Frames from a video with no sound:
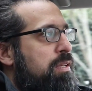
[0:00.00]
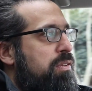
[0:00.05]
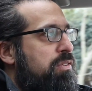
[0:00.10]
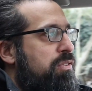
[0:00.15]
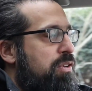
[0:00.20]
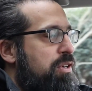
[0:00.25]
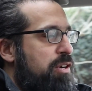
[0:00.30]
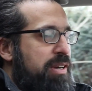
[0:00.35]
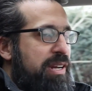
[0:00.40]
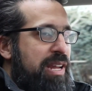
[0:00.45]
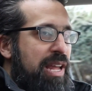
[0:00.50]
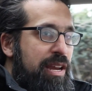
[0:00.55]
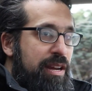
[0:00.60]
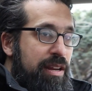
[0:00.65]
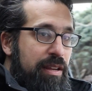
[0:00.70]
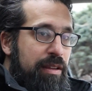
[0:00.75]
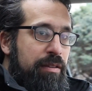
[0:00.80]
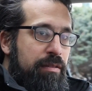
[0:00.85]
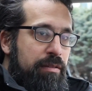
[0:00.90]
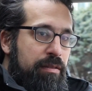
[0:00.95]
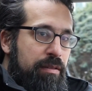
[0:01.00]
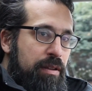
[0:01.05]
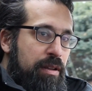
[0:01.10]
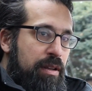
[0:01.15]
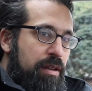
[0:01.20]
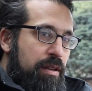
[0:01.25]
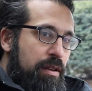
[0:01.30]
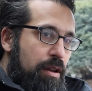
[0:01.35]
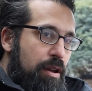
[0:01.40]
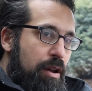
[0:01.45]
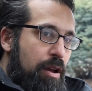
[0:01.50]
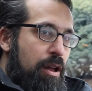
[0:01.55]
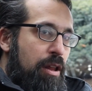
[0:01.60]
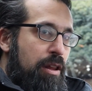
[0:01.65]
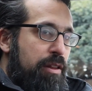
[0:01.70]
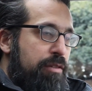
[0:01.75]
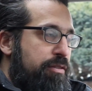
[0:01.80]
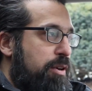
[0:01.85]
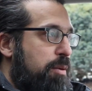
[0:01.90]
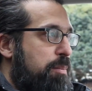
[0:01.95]
So you're getting
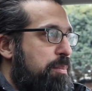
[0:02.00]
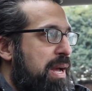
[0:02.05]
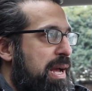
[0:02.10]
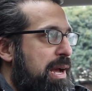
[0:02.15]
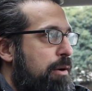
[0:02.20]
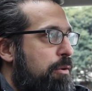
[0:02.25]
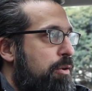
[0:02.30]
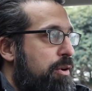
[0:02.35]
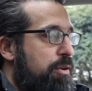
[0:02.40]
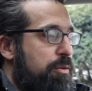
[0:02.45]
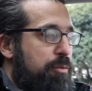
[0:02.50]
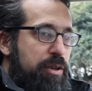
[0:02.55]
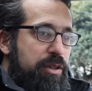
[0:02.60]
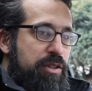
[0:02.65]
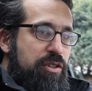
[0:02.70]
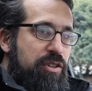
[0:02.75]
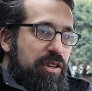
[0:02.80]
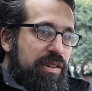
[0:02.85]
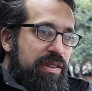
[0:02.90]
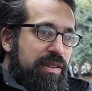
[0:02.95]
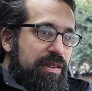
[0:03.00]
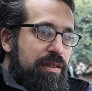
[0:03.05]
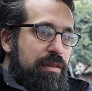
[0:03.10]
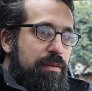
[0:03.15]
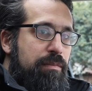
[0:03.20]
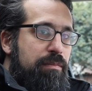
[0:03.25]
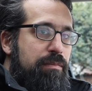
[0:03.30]
all of your power with just